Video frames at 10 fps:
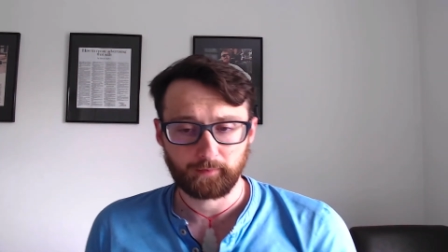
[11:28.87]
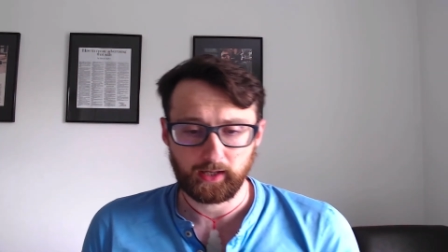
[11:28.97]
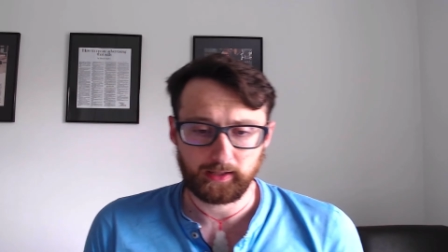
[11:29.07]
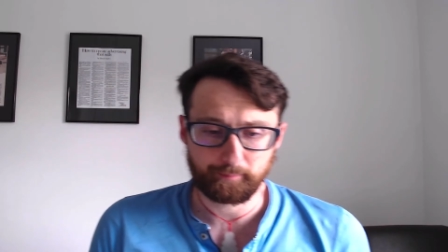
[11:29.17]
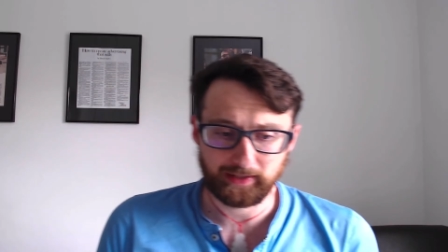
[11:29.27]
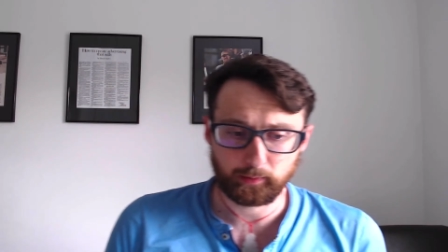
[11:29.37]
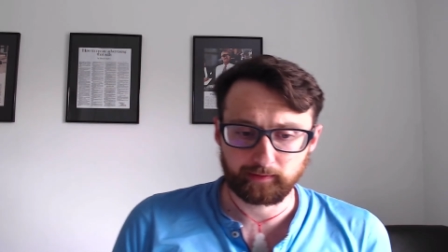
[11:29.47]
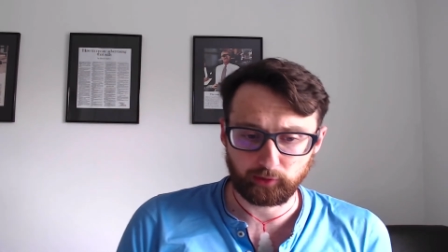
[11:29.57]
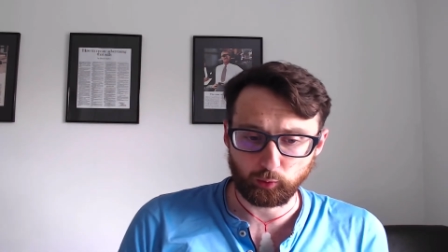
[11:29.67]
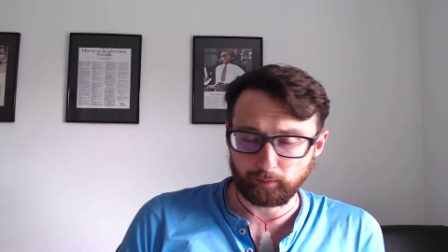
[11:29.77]
And the best way
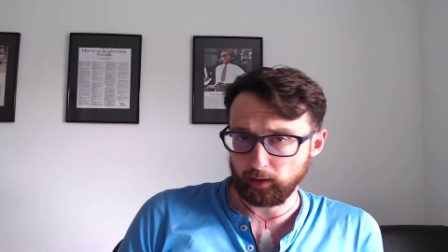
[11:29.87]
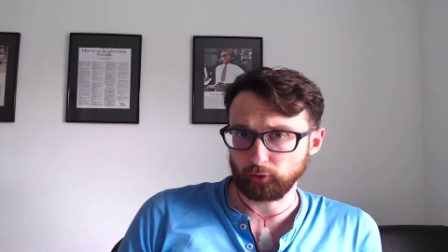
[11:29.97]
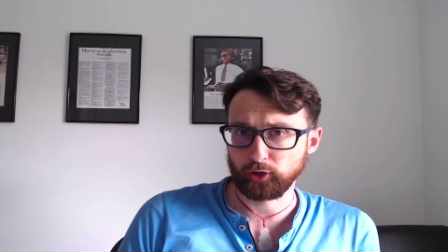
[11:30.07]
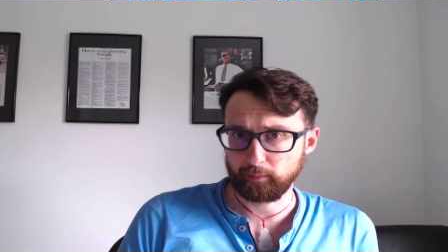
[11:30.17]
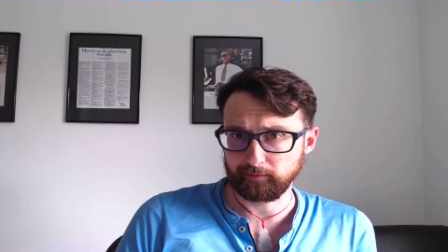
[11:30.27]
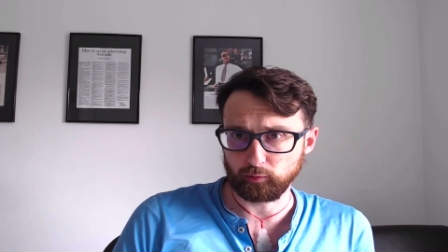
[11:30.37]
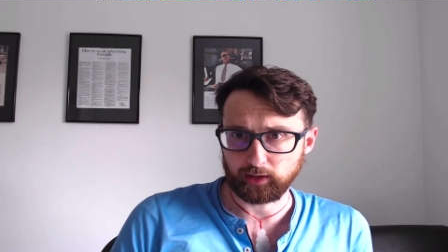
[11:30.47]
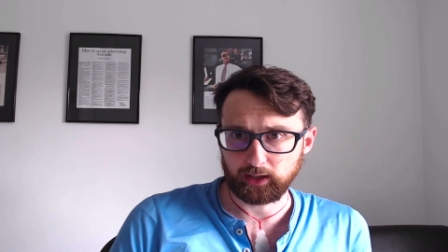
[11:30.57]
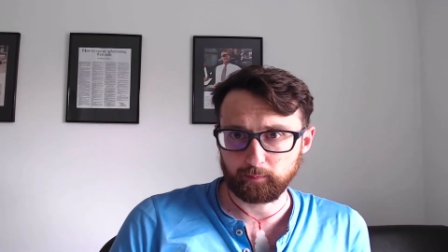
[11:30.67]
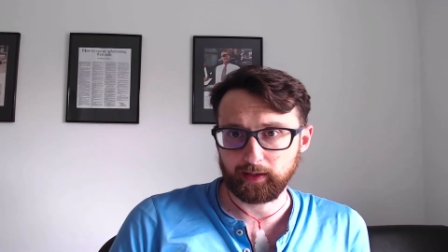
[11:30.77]
for you to be on top of your
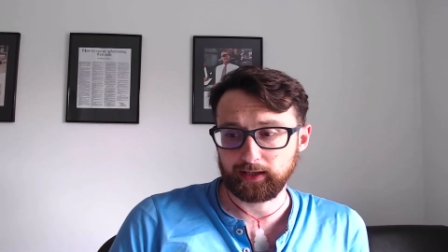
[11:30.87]
game